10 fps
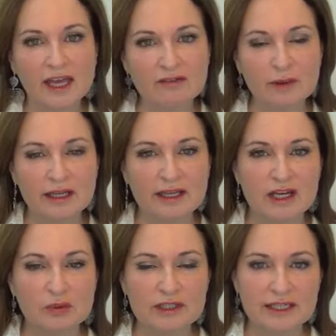Hey everybody!
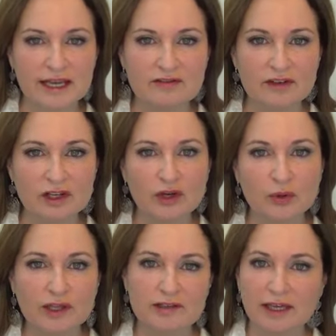Well, today's video
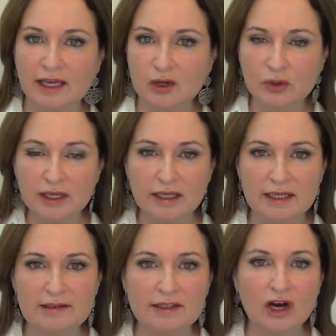is a quick and
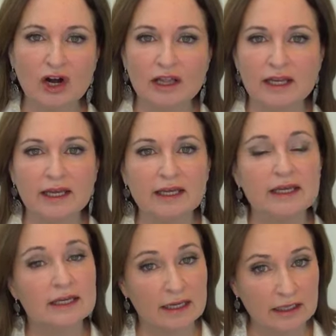easy holiday
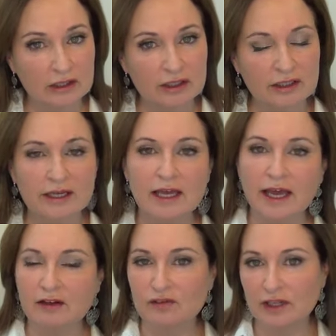night look,
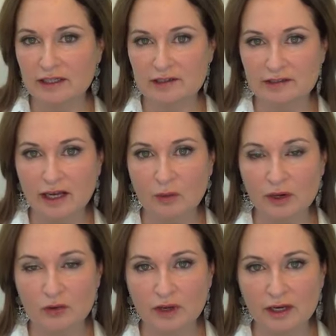and if you'd like to see how I
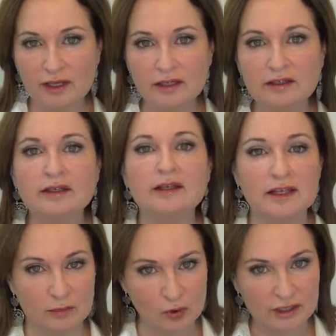created it,
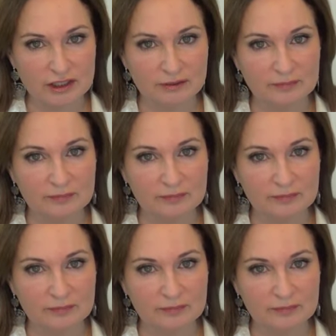keep watching.